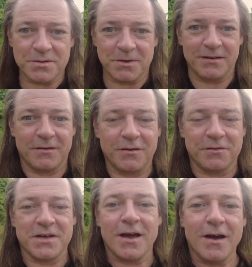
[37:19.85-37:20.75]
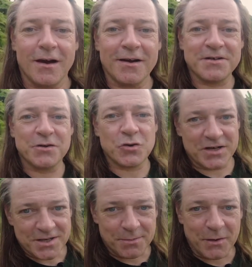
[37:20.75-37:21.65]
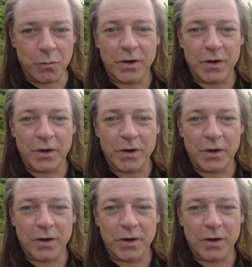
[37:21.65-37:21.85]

I mean, God, I used to dress up in